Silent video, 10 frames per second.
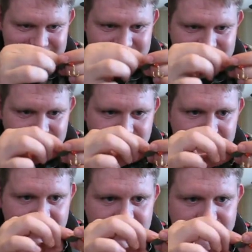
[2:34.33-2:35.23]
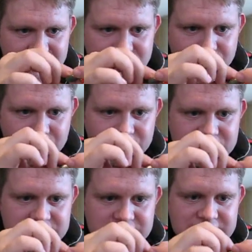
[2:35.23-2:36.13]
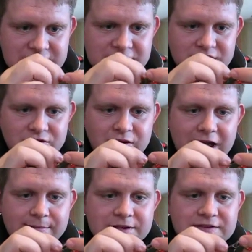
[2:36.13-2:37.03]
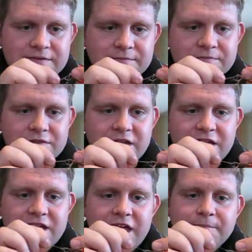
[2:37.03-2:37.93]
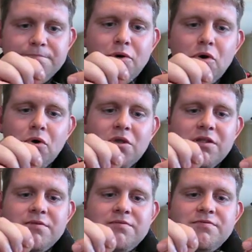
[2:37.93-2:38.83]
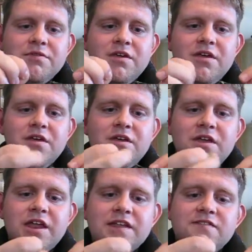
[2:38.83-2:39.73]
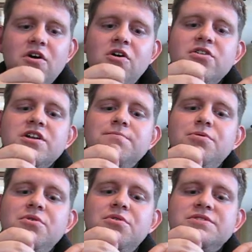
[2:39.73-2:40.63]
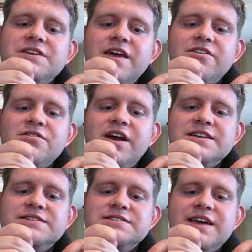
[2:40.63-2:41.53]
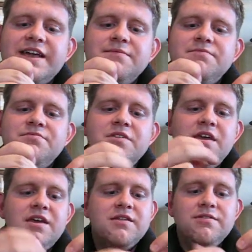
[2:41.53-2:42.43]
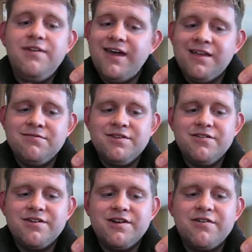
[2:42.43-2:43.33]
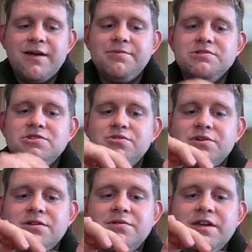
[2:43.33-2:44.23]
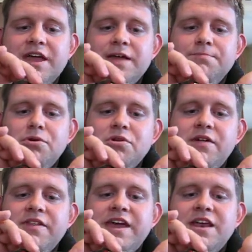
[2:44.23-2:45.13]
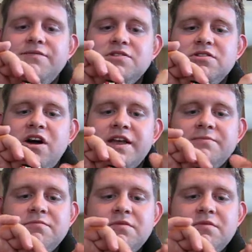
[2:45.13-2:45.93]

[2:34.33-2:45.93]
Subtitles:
as soon as you get that fed through, you're just going to take it and grab it and pull. And it's all going to pull together nice and tight. Then you're going to grab the lure and pull on the head of your line.